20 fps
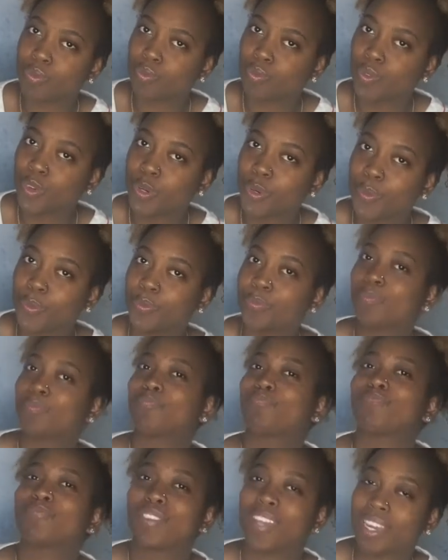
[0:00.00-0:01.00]
Room.
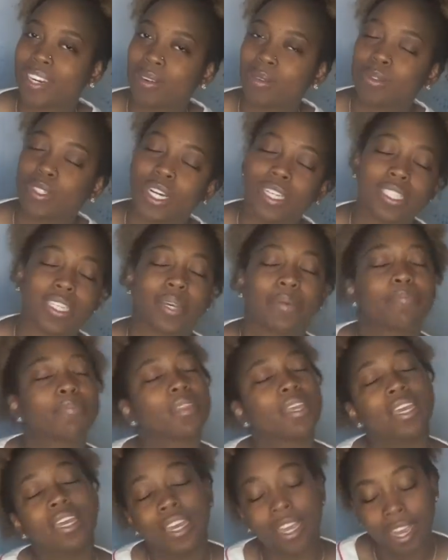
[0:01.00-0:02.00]
Yeah, I know I'm trying to
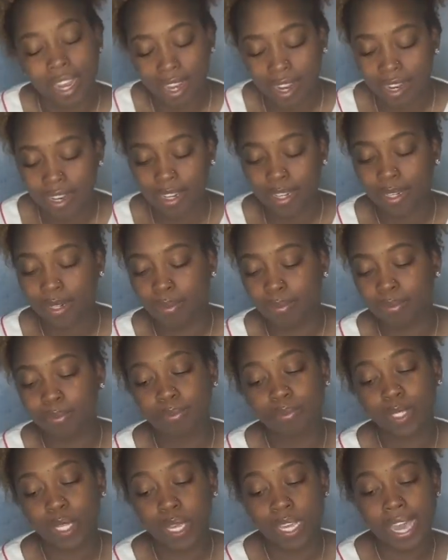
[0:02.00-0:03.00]
say. Um,
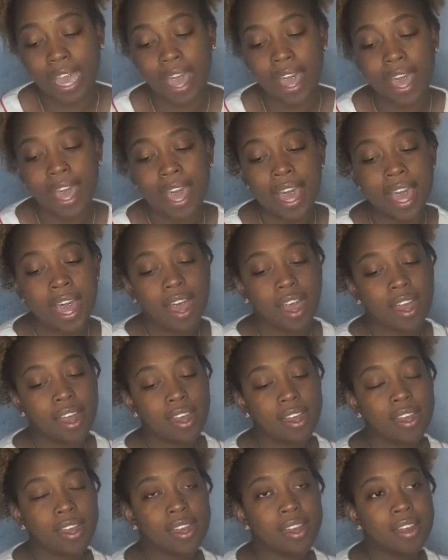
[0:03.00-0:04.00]
so yeah.
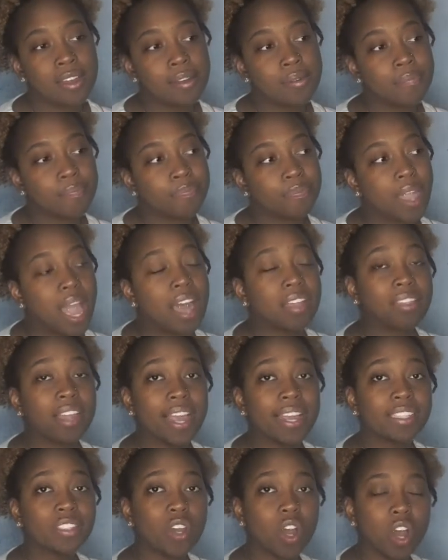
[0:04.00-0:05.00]
Um, I
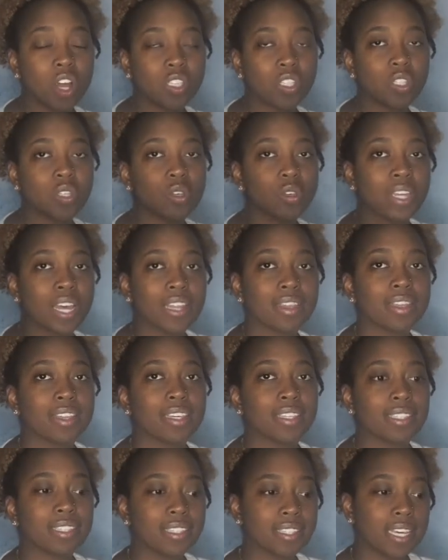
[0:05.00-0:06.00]
liked also that
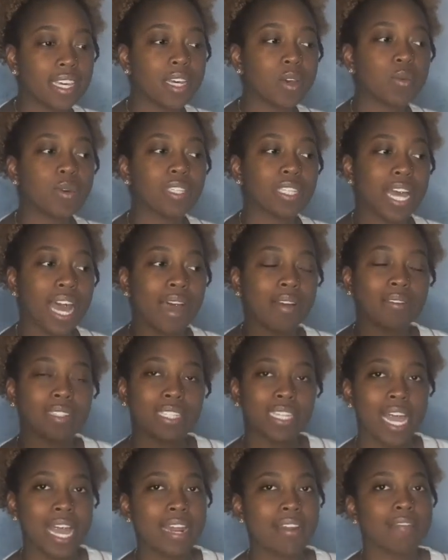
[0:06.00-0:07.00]
the sink was
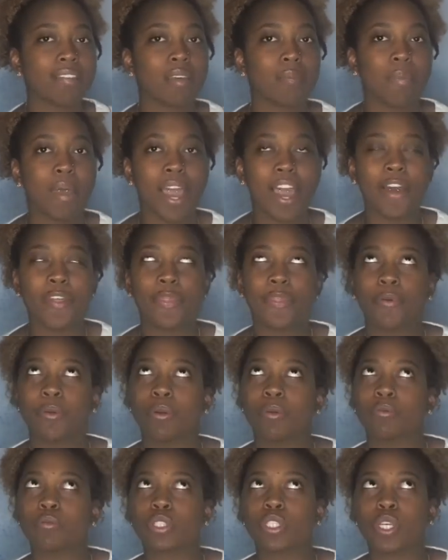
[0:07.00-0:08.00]
outside of the
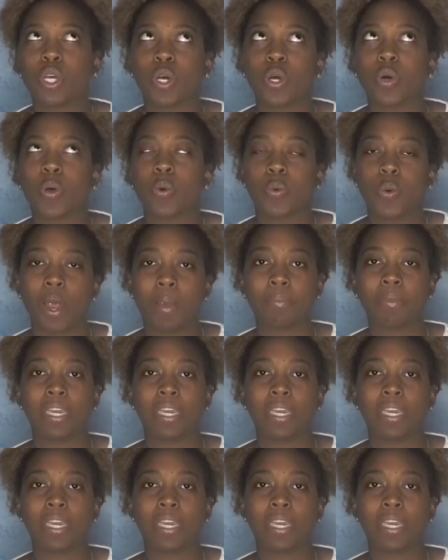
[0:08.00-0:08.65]
bathroom. So, I